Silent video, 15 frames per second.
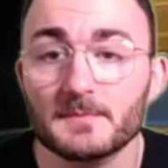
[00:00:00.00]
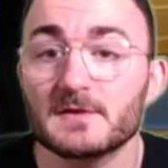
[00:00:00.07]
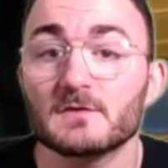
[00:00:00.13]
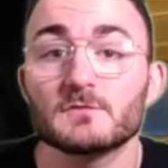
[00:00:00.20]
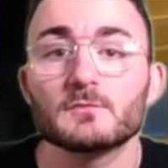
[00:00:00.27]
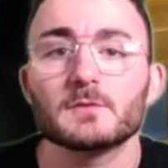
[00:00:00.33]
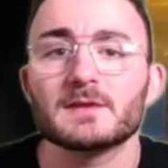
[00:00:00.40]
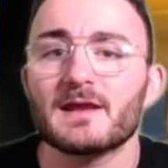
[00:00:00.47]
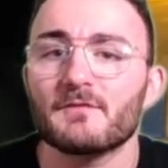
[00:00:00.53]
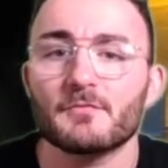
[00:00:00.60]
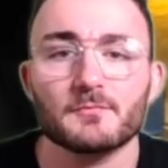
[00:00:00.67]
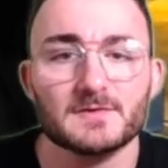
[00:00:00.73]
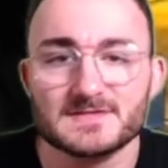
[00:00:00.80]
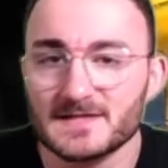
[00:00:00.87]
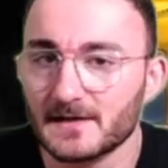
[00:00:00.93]
because you only have
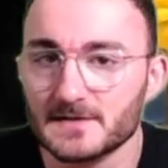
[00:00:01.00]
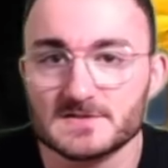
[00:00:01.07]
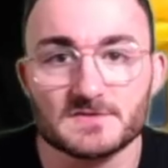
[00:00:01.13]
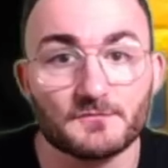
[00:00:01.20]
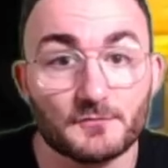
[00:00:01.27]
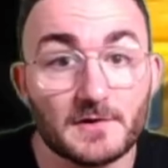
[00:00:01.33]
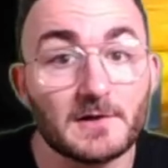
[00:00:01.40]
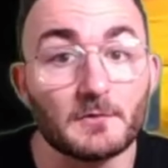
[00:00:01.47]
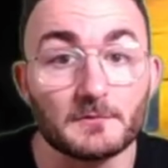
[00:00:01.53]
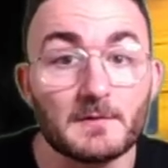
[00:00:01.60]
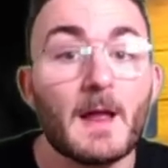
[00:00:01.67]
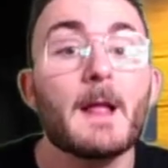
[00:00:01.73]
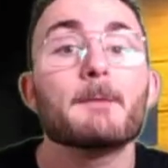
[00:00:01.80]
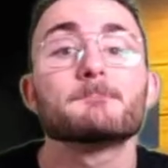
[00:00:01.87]
3 seconds of reload.